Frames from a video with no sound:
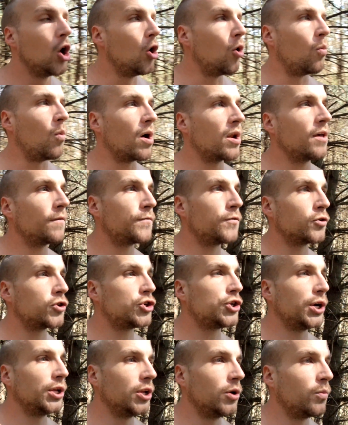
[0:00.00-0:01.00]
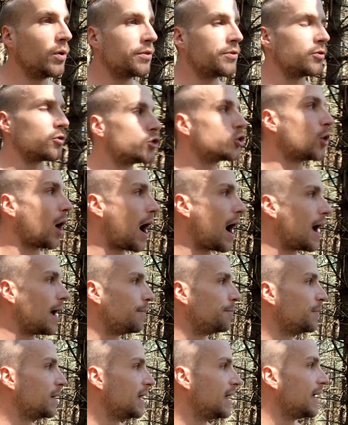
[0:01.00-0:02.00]
What if you're chilling with your
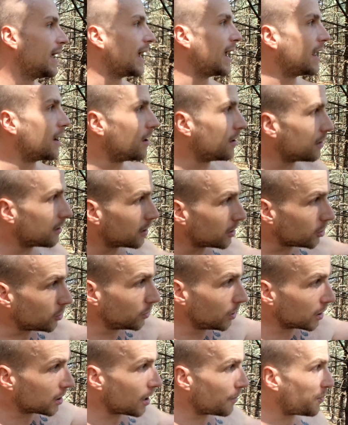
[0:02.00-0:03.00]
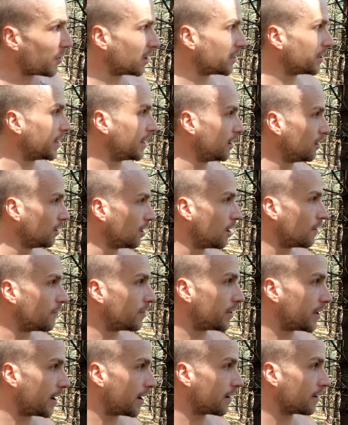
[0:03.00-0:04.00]
tribe and you look up on the hill over
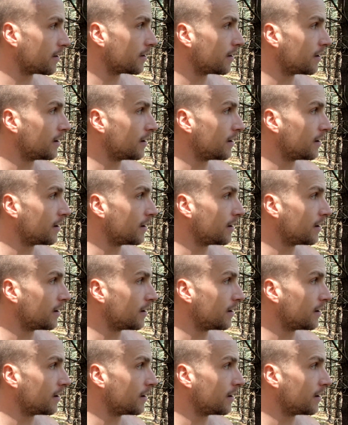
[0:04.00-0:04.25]
there